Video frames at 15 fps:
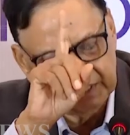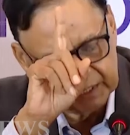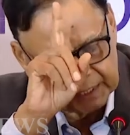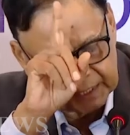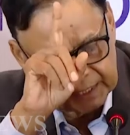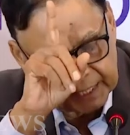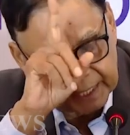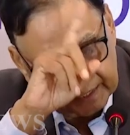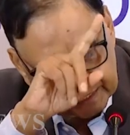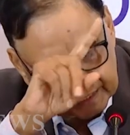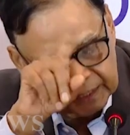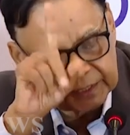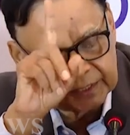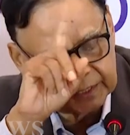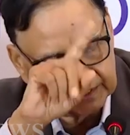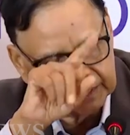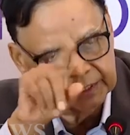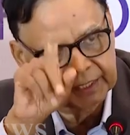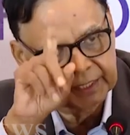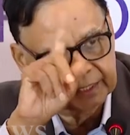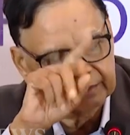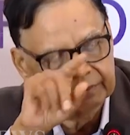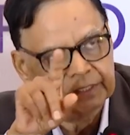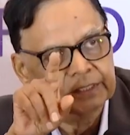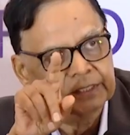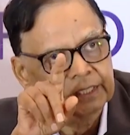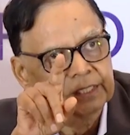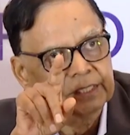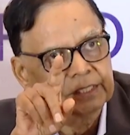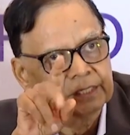the center's share of the
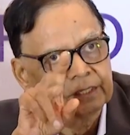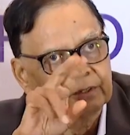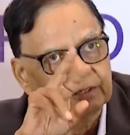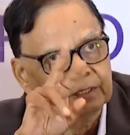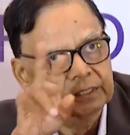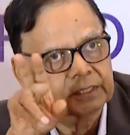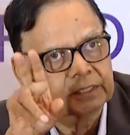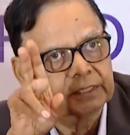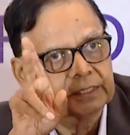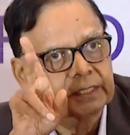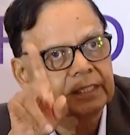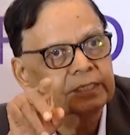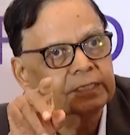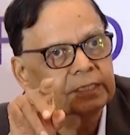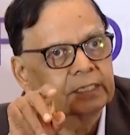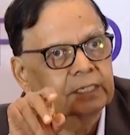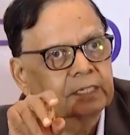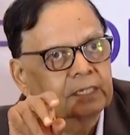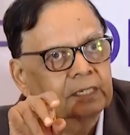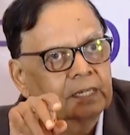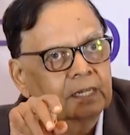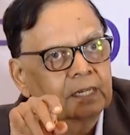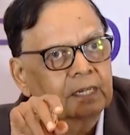GST called CGST,